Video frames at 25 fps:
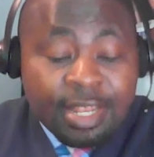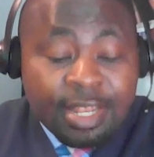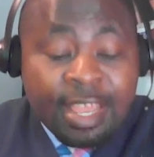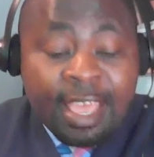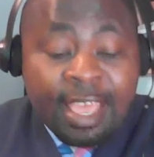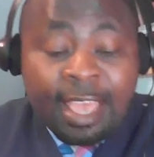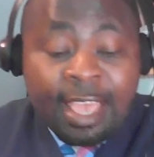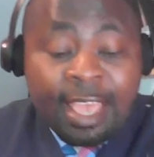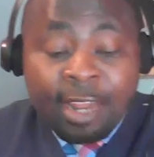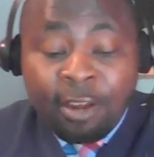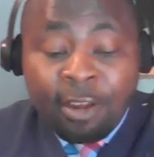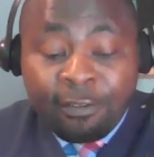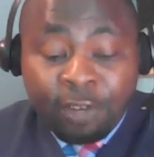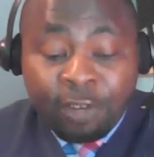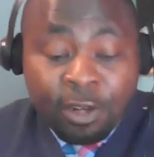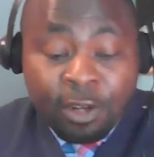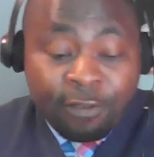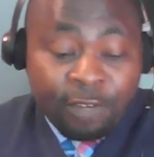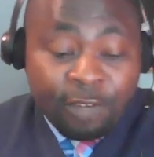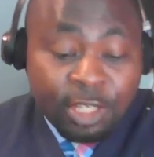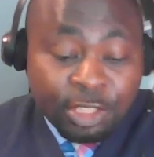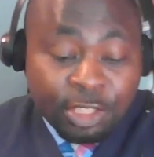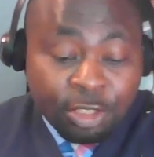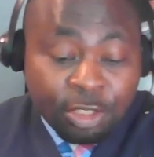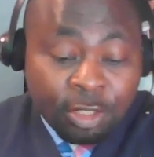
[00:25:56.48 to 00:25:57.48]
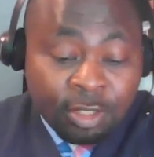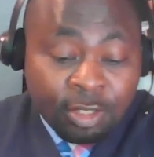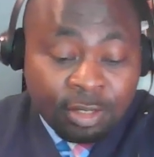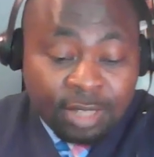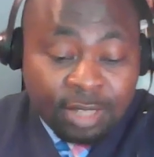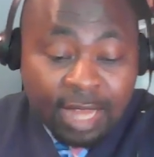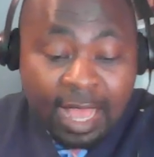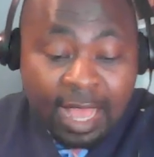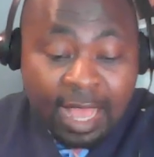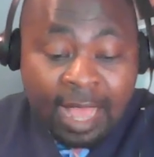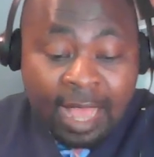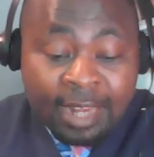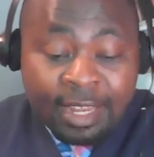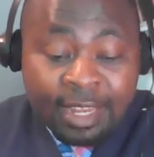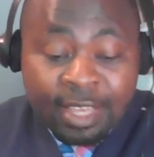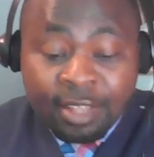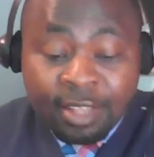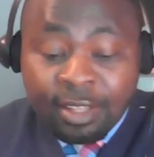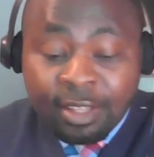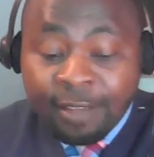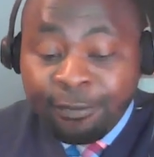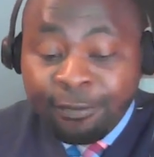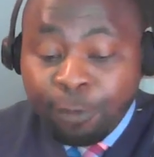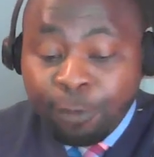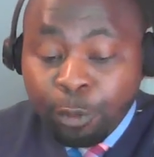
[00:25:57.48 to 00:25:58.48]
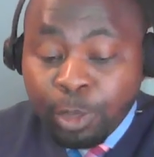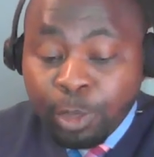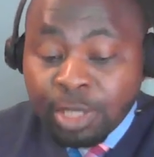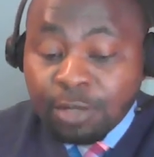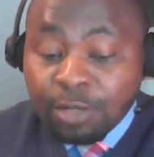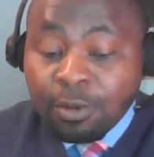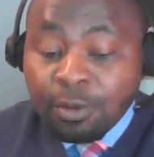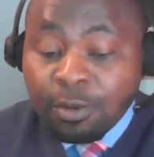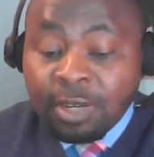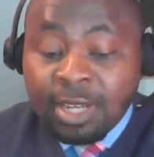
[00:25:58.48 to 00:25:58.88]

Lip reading: The head of innovation at the interviewee's